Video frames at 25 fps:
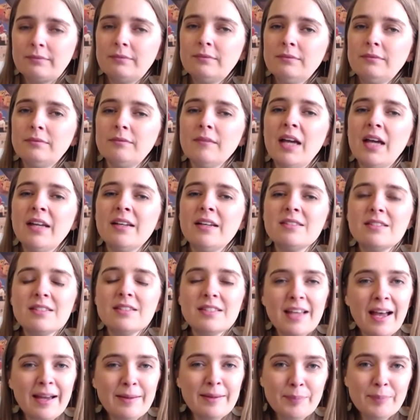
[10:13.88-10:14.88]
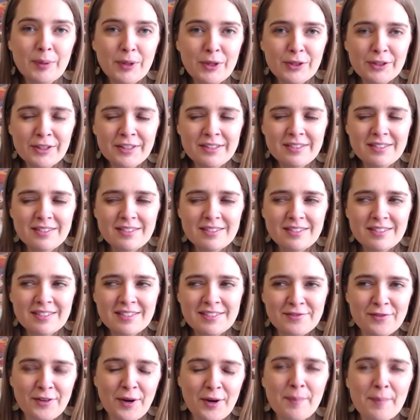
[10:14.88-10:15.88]
And as a side bonus
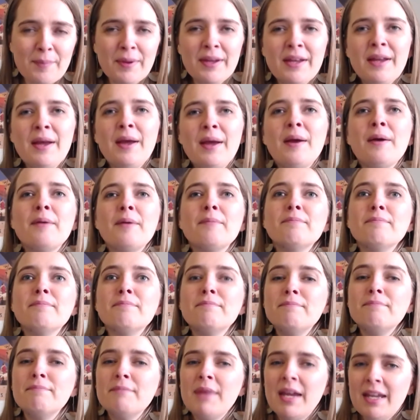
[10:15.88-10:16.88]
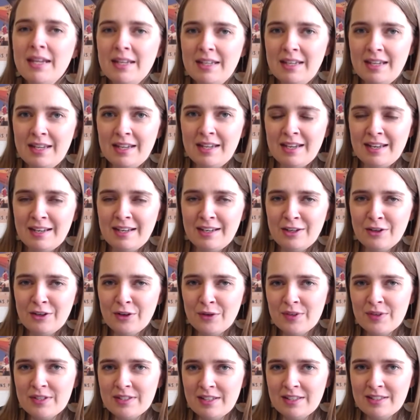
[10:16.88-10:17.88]
from making your
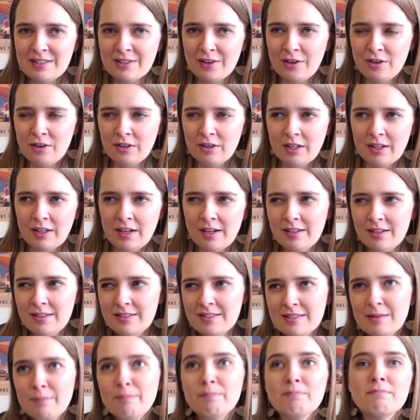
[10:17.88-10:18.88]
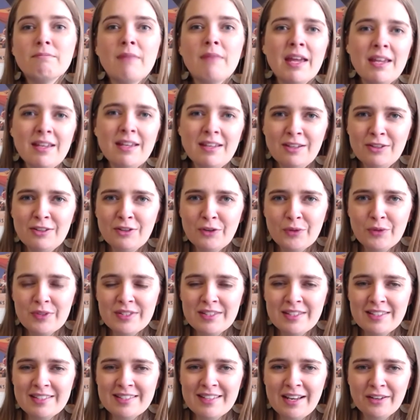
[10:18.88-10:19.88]
receipts organized, making your
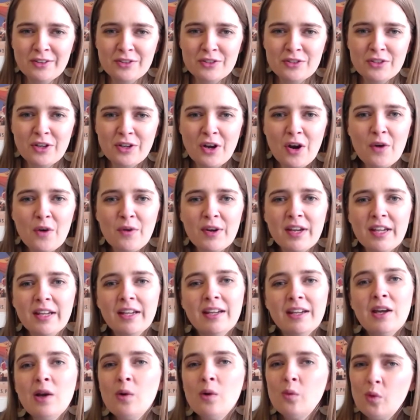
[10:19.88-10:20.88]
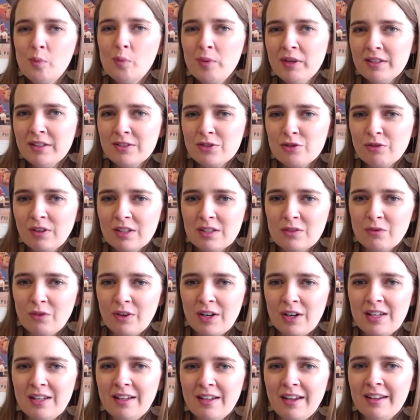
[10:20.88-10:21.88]
receipts tell a story, will be a
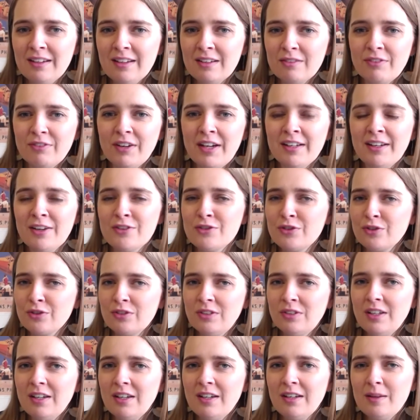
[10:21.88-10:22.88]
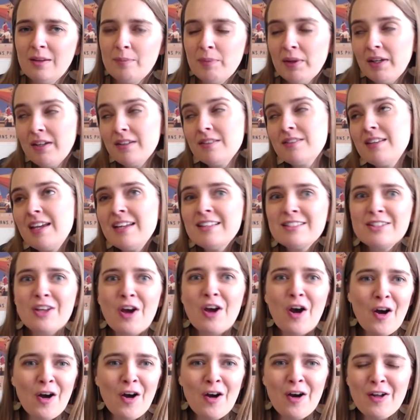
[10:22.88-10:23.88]
stress-free end of financial year, because it's
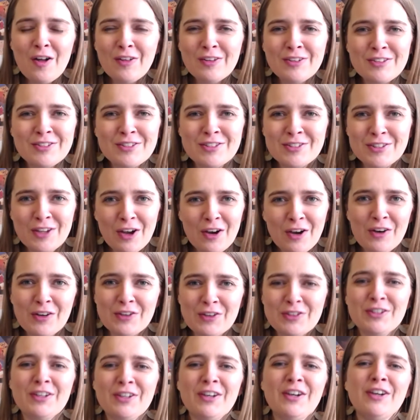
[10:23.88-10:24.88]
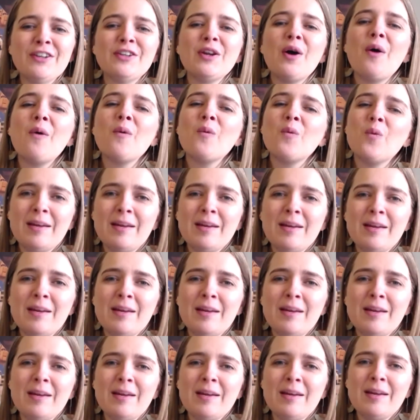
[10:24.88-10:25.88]
all sorted
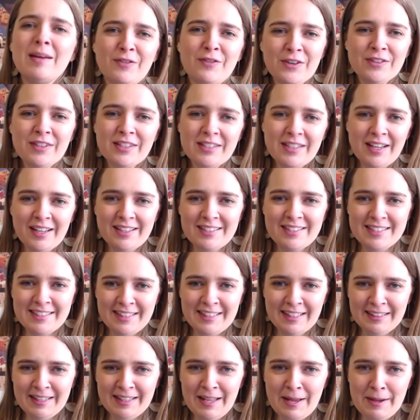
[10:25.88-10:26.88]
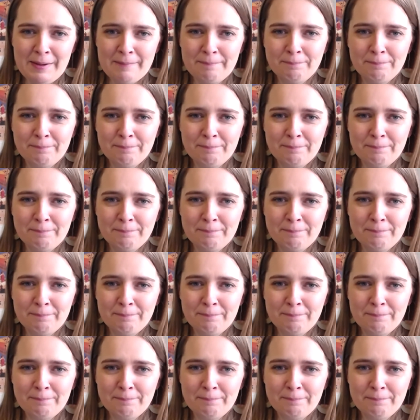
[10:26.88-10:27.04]
way before the tax deadline.